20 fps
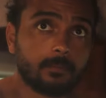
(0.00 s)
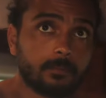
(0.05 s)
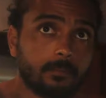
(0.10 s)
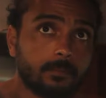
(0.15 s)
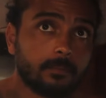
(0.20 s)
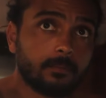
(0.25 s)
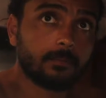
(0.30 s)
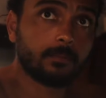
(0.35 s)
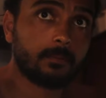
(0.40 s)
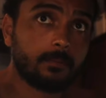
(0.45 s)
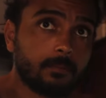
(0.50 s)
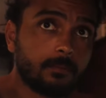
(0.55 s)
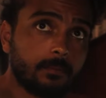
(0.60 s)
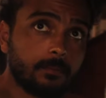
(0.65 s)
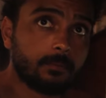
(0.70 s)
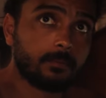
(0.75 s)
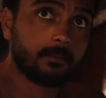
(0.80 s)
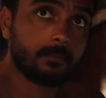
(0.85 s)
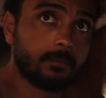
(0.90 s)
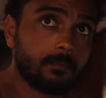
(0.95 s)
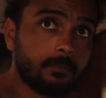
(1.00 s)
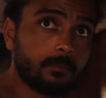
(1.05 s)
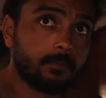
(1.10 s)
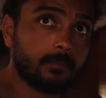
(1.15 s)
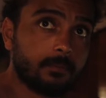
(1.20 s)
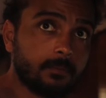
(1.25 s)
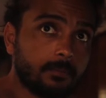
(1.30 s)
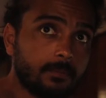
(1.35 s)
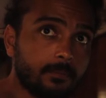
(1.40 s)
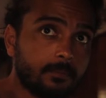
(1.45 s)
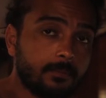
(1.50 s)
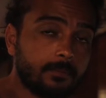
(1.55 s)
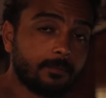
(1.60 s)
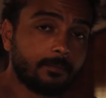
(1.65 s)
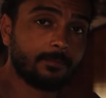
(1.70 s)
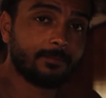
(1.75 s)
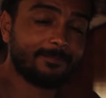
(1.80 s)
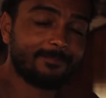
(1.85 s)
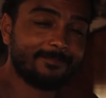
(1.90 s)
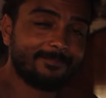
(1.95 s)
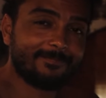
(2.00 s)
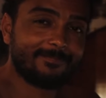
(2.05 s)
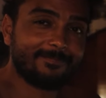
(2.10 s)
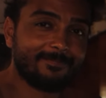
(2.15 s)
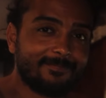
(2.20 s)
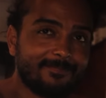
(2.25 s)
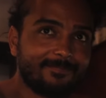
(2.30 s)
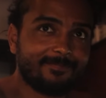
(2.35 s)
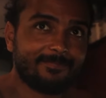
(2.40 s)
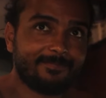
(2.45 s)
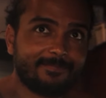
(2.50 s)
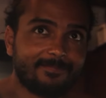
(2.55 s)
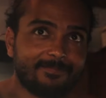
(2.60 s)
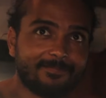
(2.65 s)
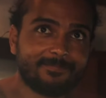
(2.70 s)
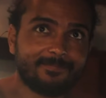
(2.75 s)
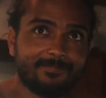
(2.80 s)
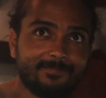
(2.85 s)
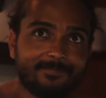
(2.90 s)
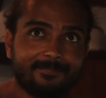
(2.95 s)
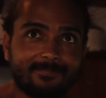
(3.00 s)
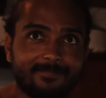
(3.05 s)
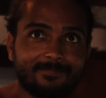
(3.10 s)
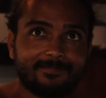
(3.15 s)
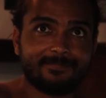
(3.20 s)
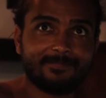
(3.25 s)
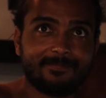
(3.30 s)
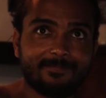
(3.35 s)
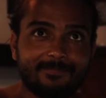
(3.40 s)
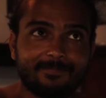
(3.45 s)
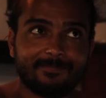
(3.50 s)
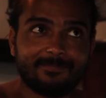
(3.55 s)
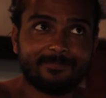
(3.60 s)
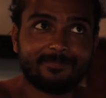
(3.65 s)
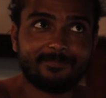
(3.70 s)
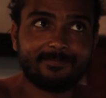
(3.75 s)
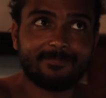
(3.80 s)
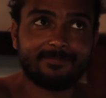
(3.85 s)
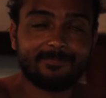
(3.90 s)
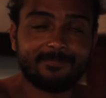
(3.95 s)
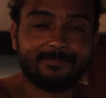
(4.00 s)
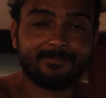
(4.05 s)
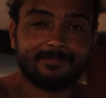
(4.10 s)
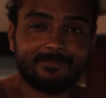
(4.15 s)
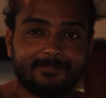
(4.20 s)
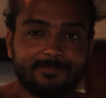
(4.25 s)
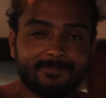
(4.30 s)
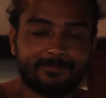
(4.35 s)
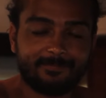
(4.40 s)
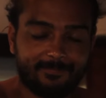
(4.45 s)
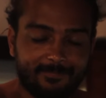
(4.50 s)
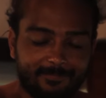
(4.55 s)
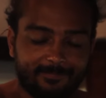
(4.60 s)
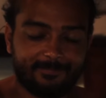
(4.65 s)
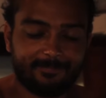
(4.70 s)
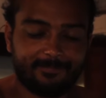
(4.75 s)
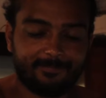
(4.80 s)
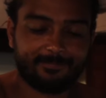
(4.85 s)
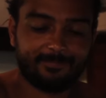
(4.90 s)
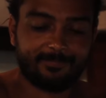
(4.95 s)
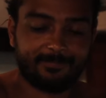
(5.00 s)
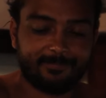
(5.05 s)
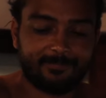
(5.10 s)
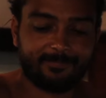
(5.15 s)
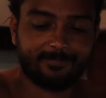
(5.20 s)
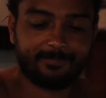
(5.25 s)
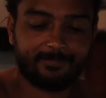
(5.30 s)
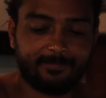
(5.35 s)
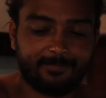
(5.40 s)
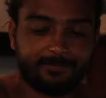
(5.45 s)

poi and fish. So there's heaps of varieties of fish around here in Hawaii, and they're